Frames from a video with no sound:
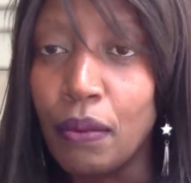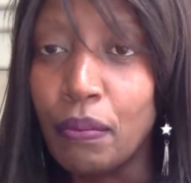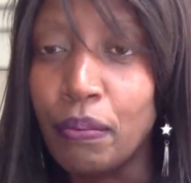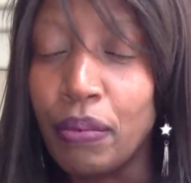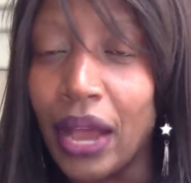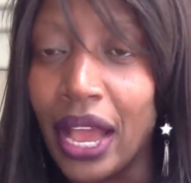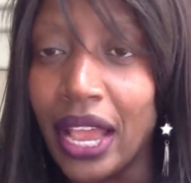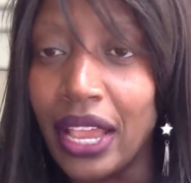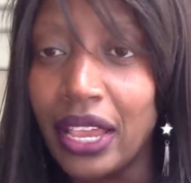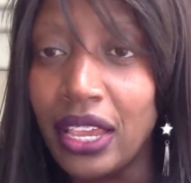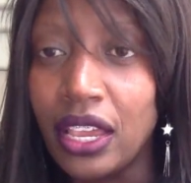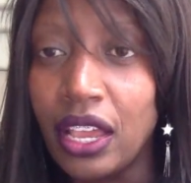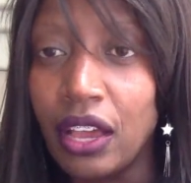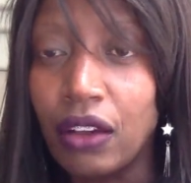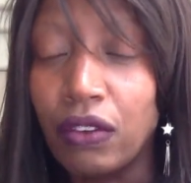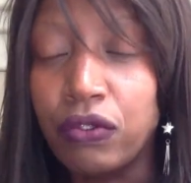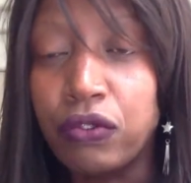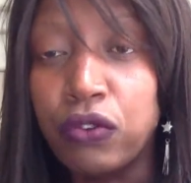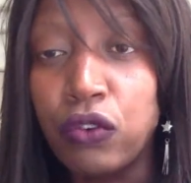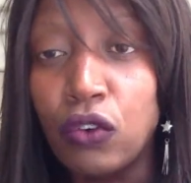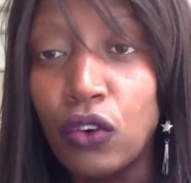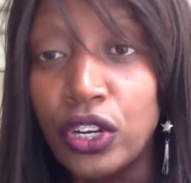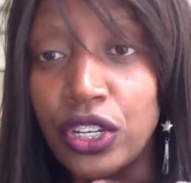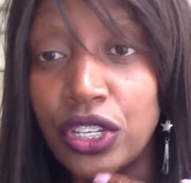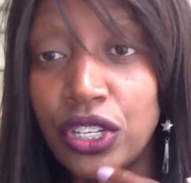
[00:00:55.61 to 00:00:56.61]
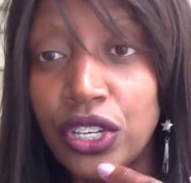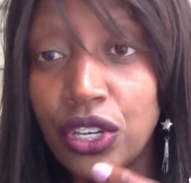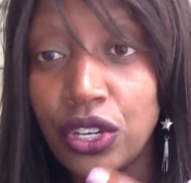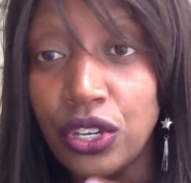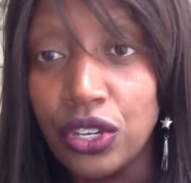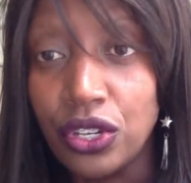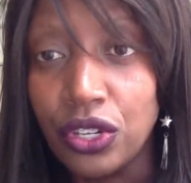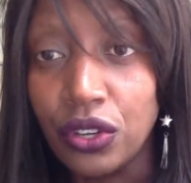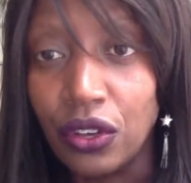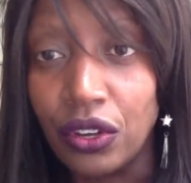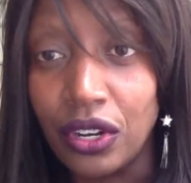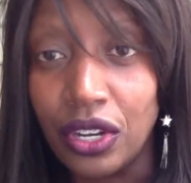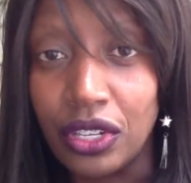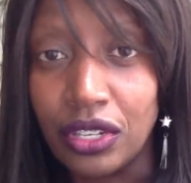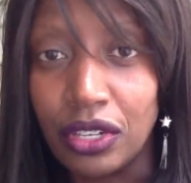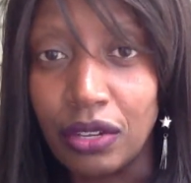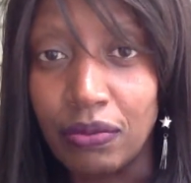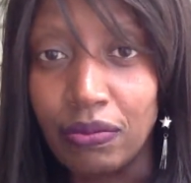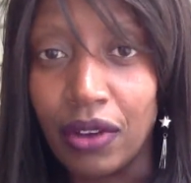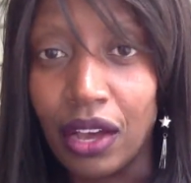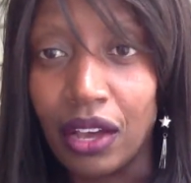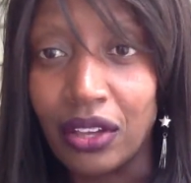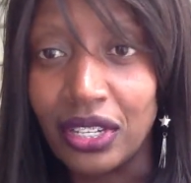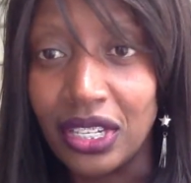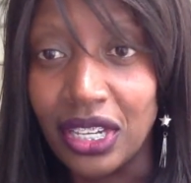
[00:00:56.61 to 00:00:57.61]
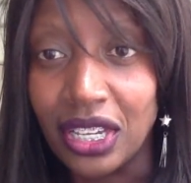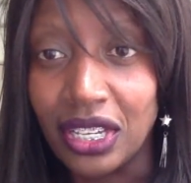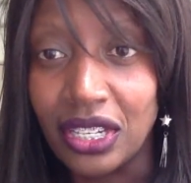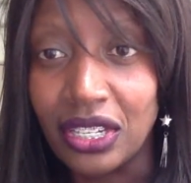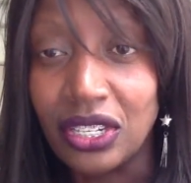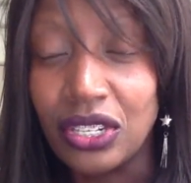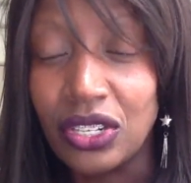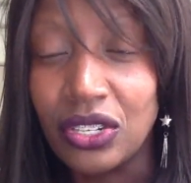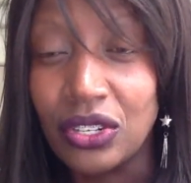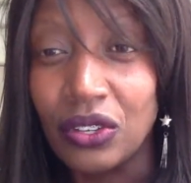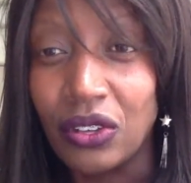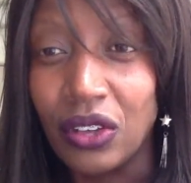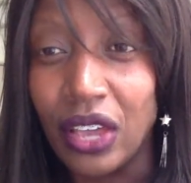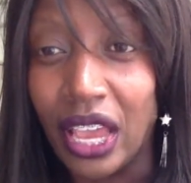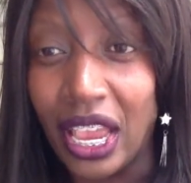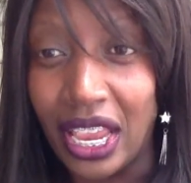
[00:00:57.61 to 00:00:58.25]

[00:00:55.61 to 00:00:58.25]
per year for tuition is about $6,000 to